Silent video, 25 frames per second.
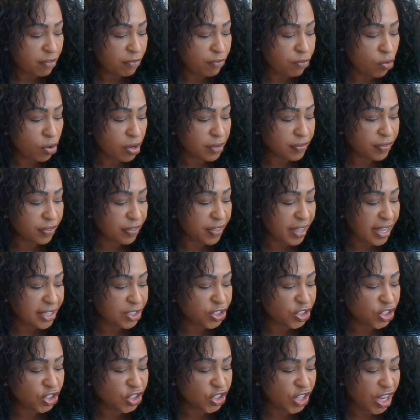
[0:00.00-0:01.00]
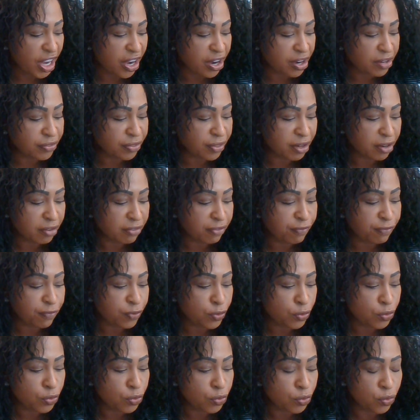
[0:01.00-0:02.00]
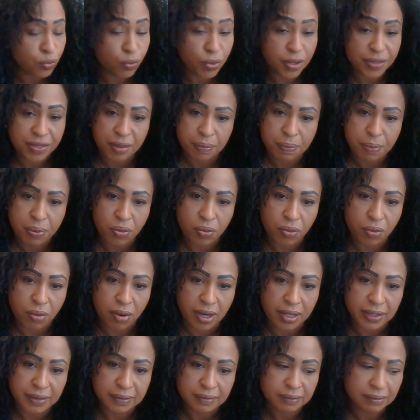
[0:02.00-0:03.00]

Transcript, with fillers: for they share their food with the poor.